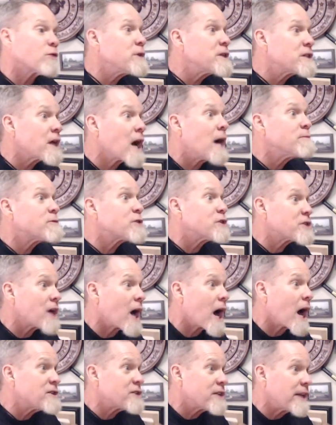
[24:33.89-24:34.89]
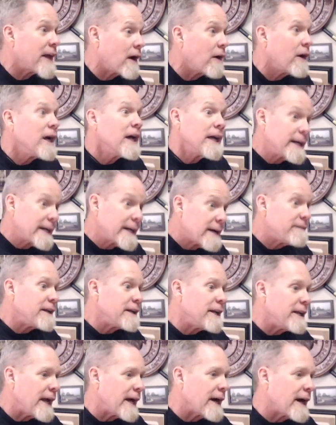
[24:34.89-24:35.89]
3 times the size now
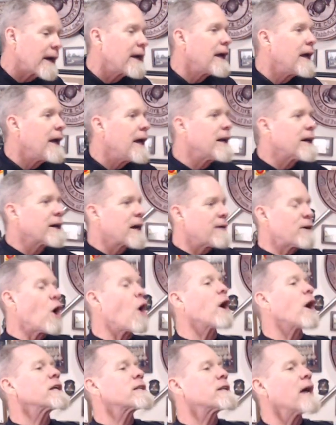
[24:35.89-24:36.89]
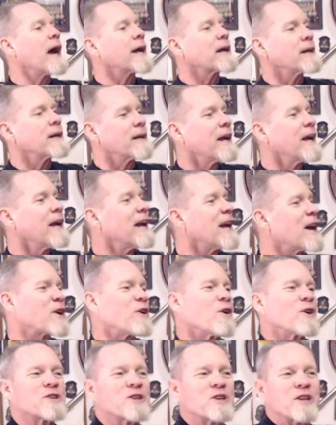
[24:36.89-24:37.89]
living in there, and they're gonna have a heart attack." And of
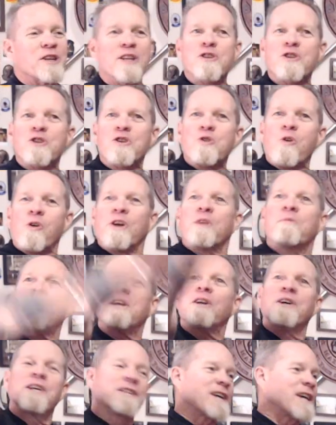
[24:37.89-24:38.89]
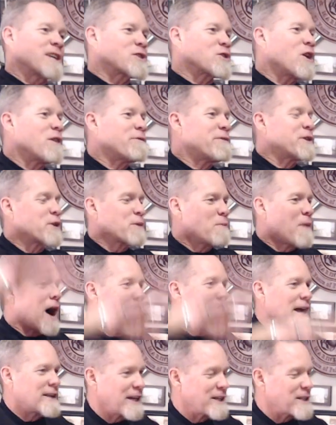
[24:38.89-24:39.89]
course, this story immediately takes off in her
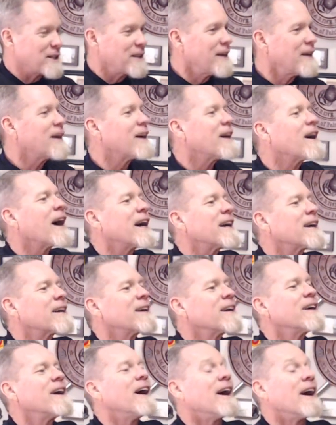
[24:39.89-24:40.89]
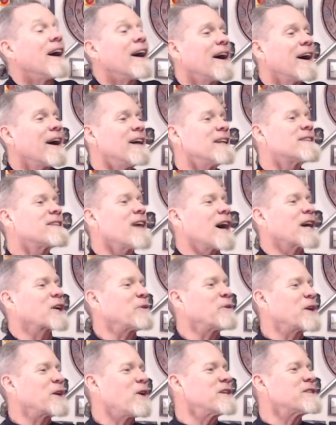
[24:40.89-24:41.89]
mind. Doc
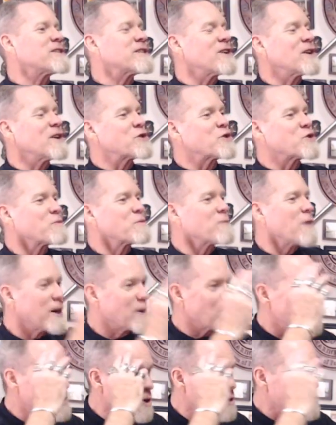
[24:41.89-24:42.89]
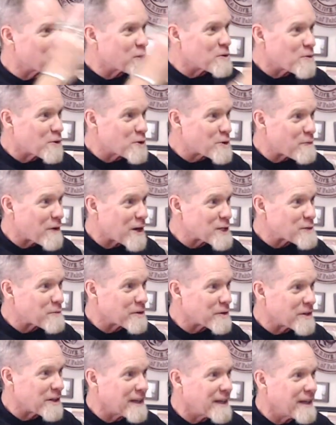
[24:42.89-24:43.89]
Green always tells us your mind always goes to the worst
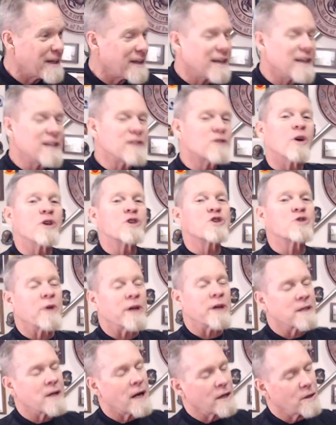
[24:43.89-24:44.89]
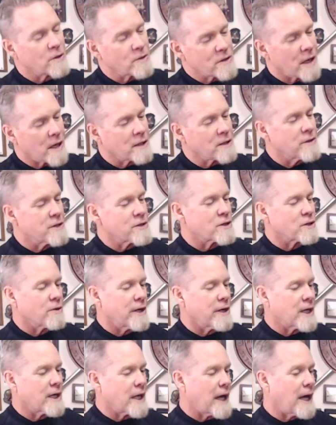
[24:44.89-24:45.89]
possible thing. Yeah, he's our shrink. Doc Green's a
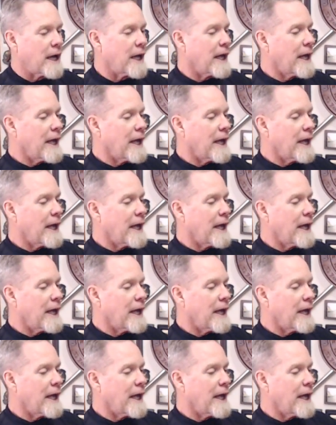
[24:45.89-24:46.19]
great guy.